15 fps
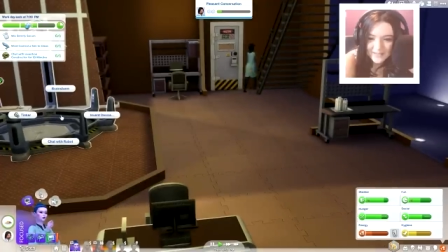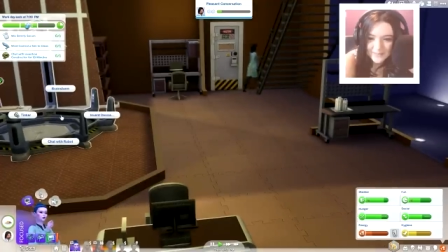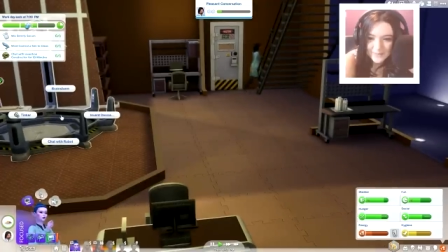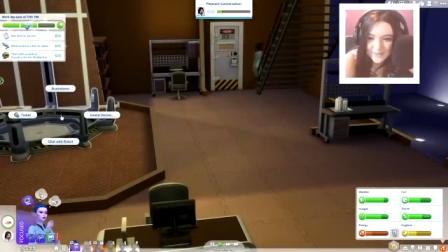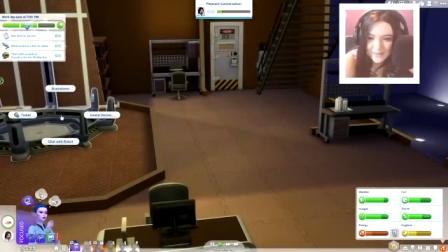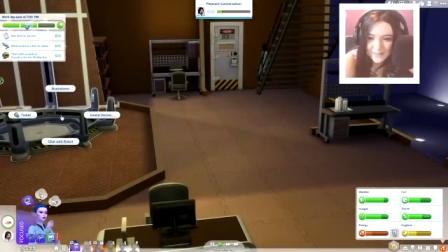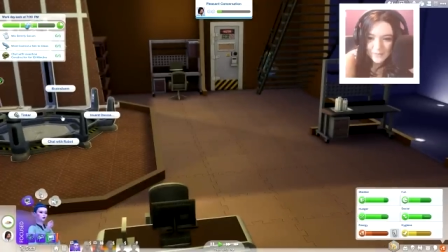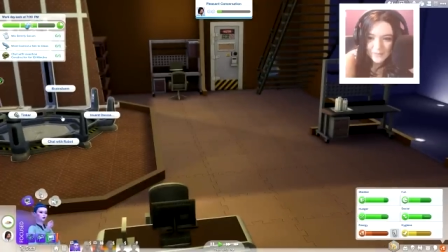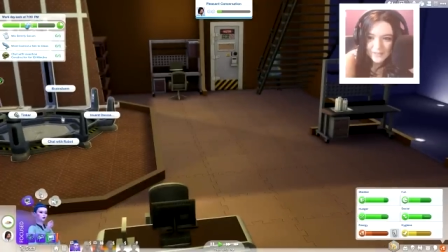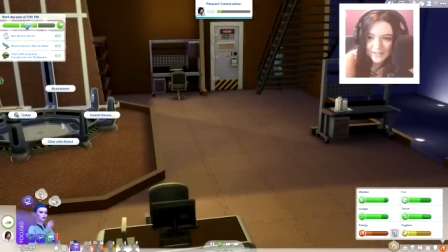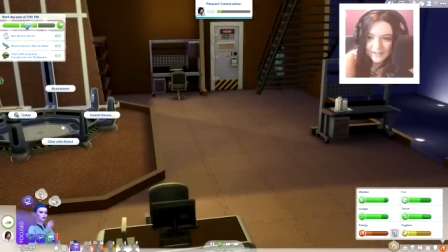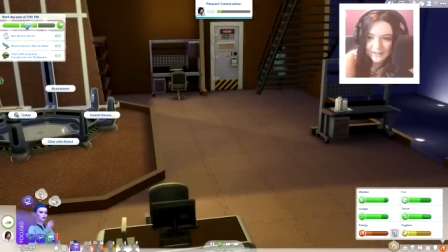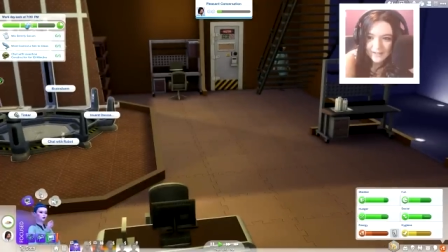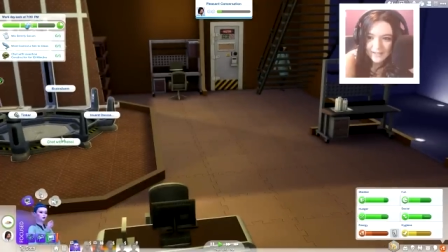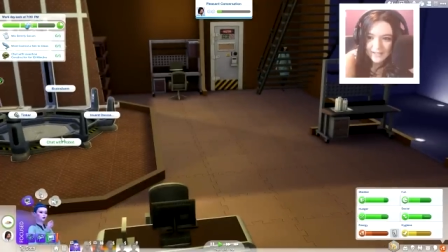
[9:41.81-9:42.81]
we might as well come
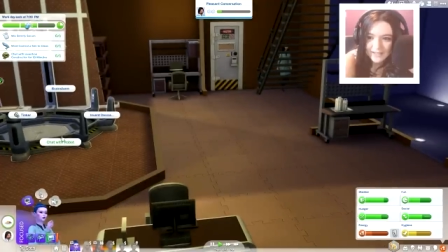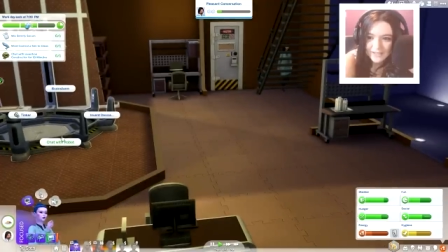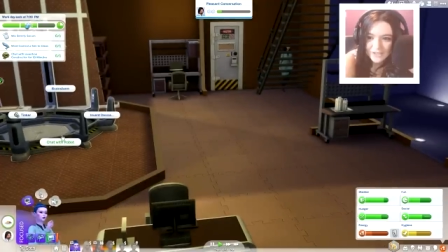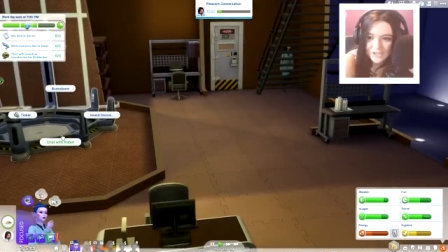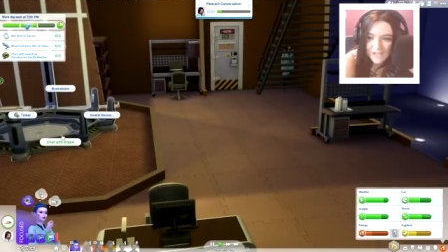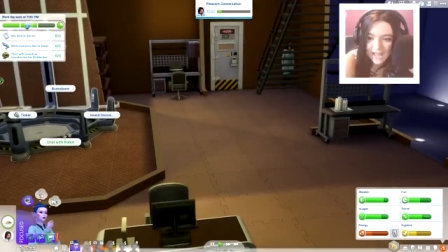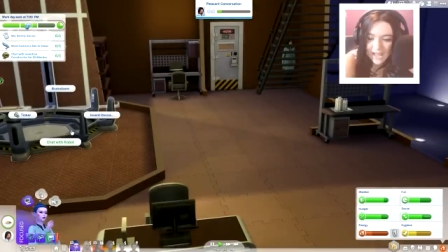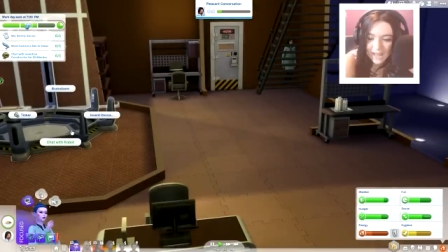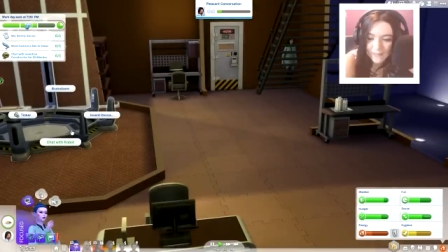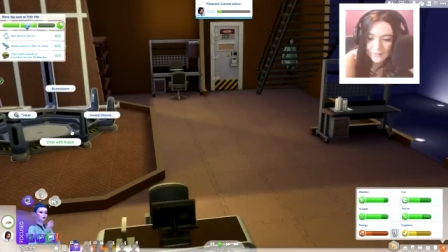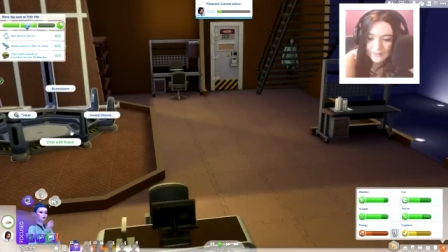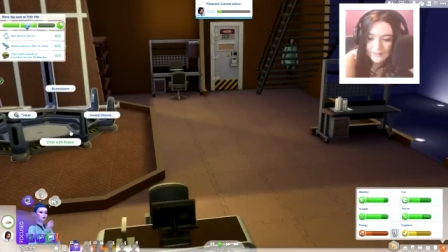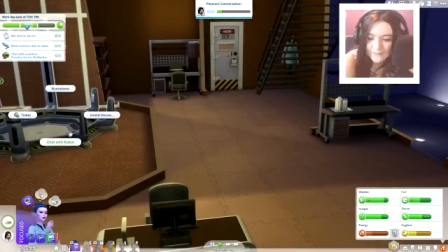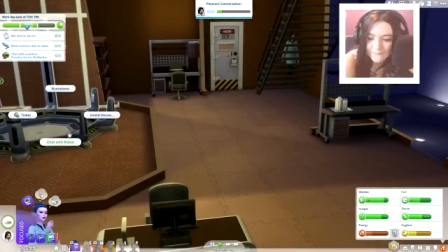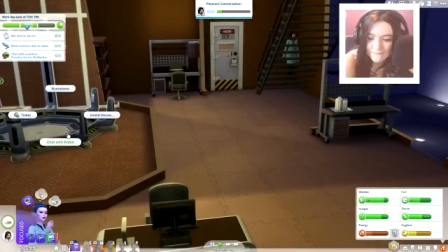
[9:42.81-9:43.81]
over here and
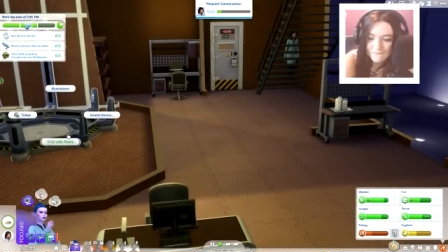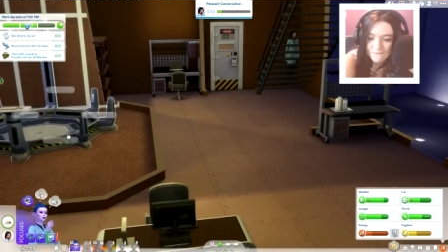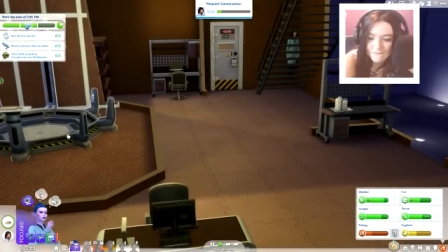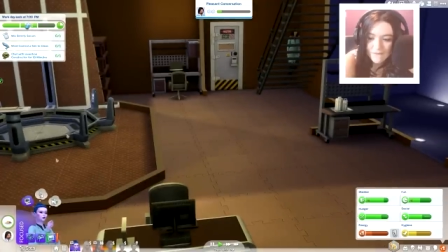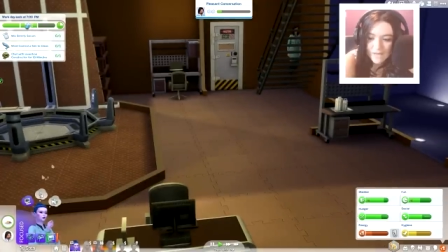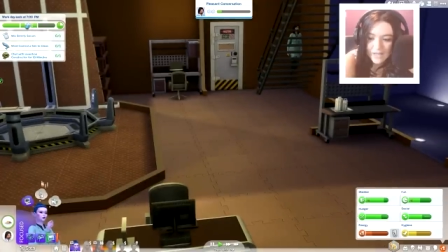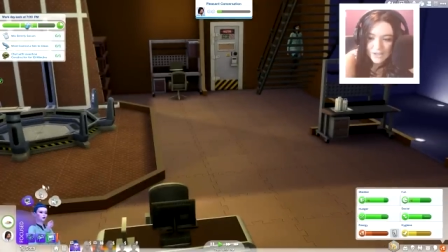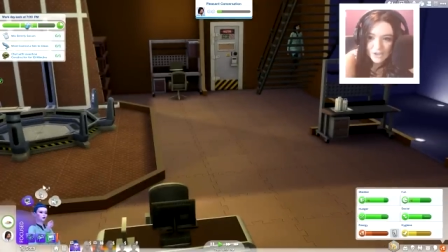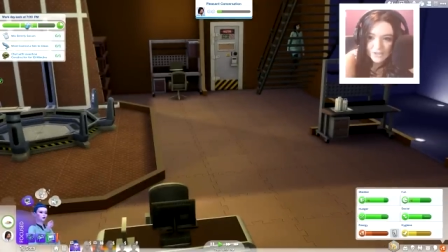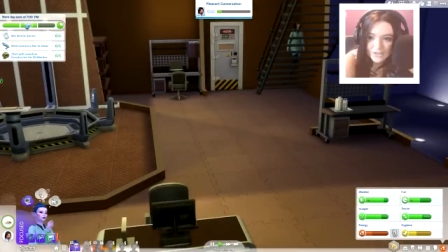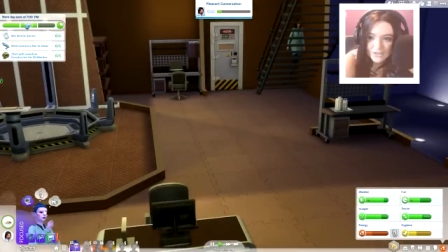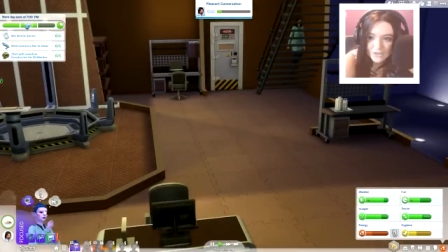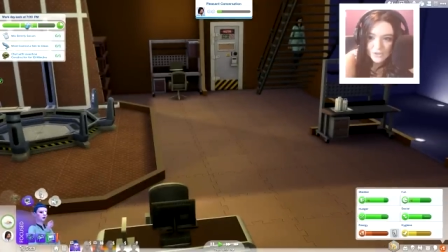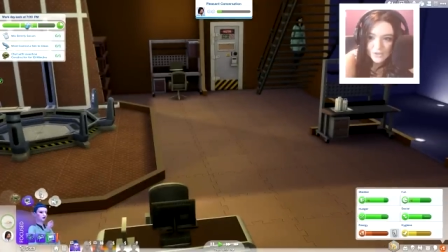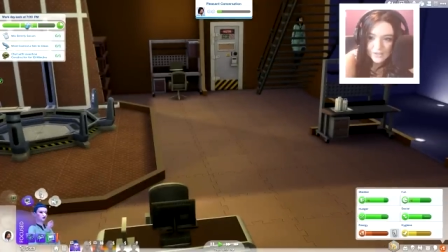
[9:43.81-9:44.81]
chat with the
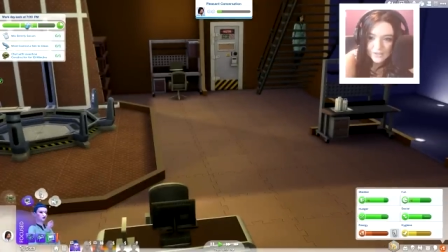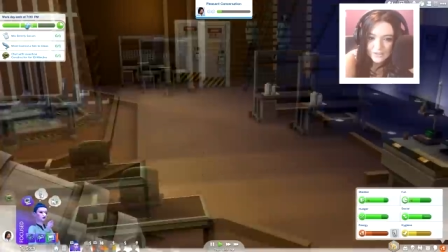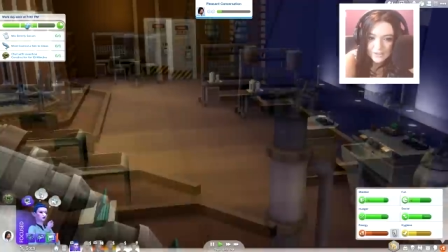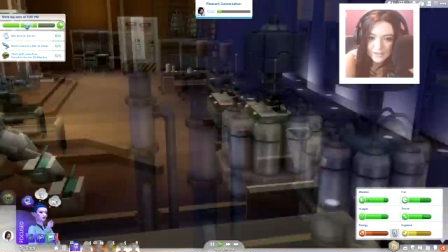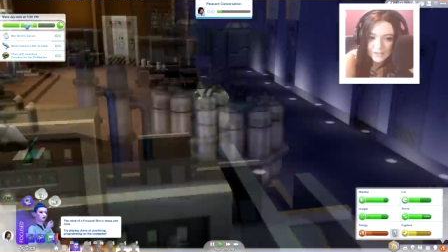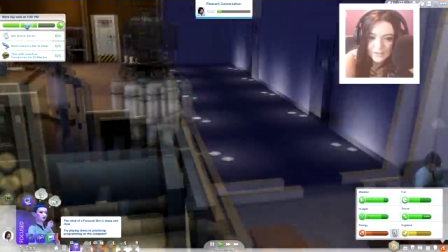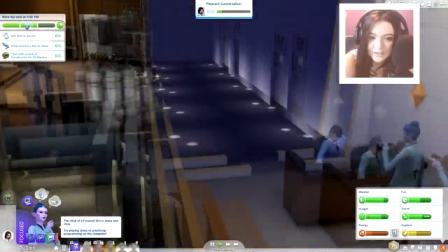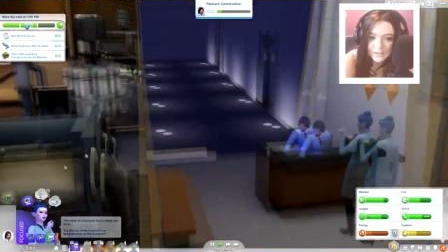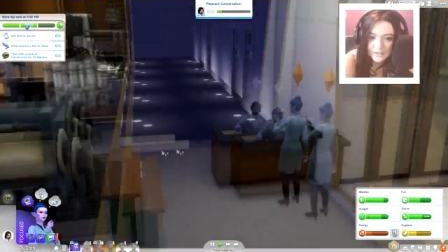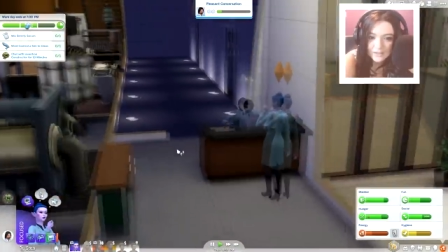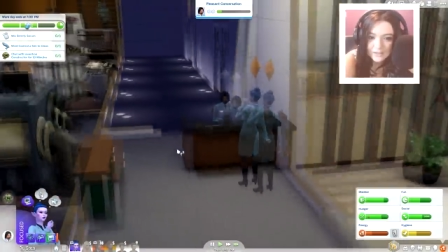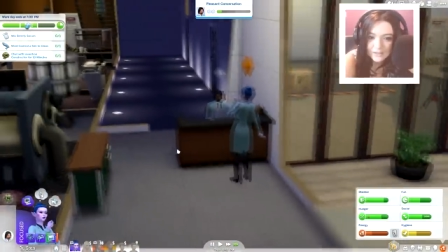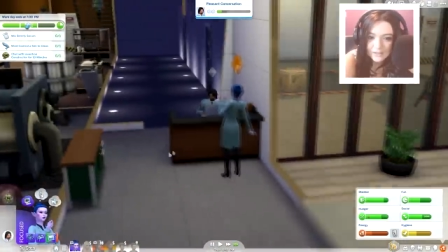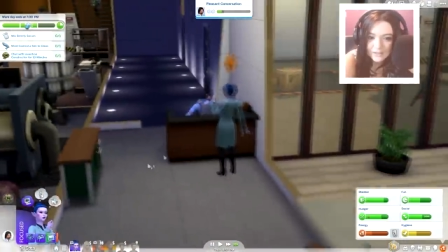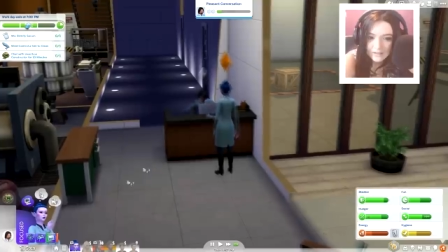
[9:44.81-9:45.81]
invention constructor,
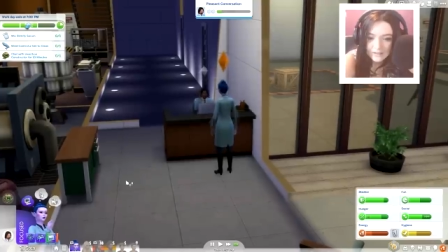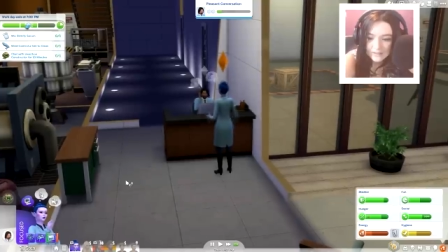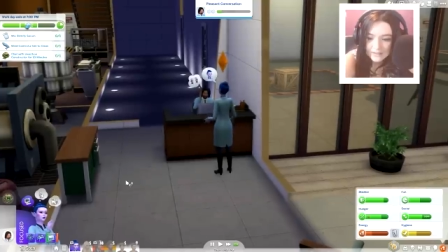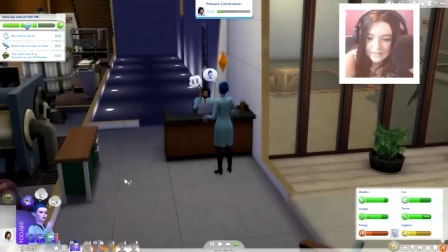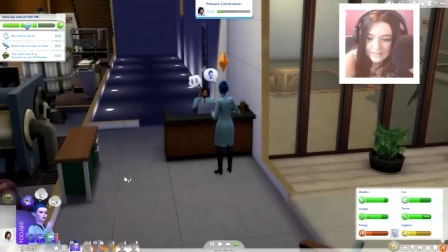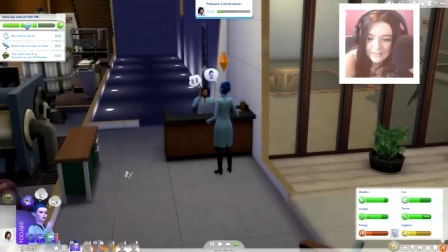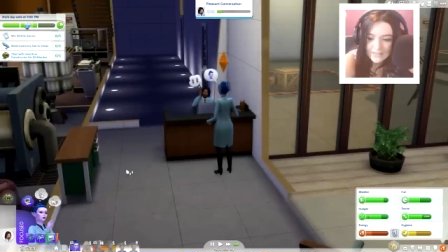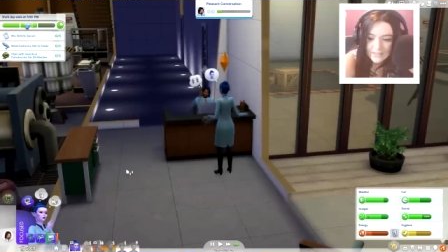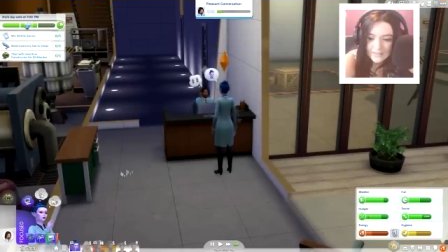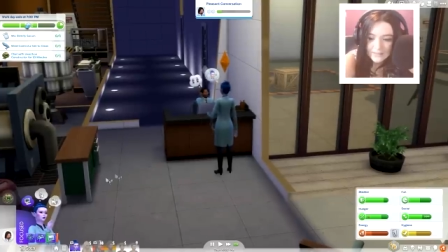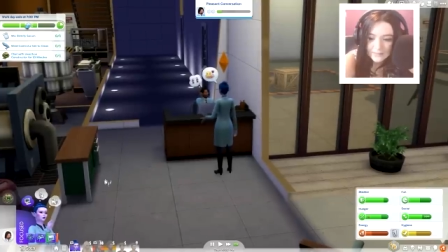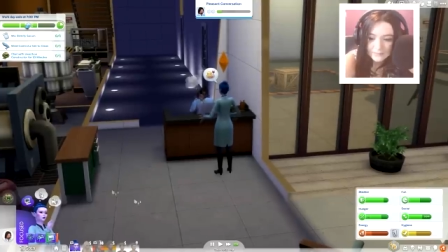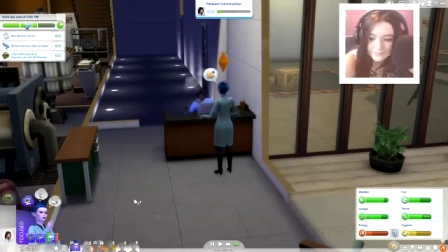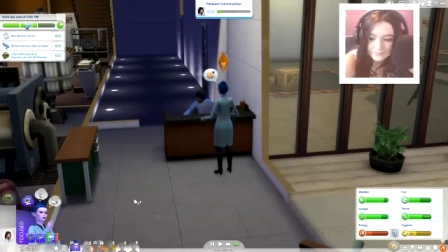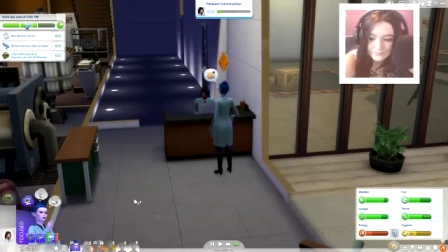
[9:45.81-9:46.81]
at
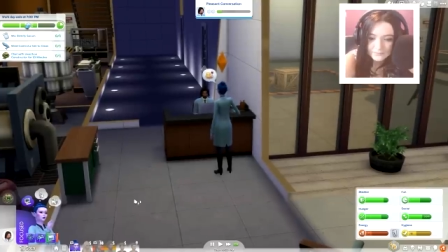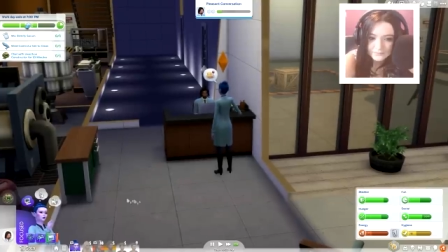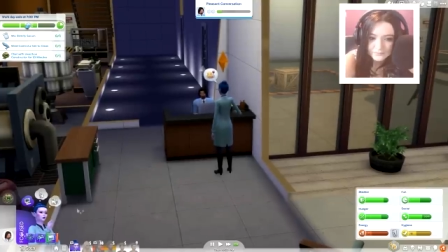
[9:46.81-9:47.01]
least.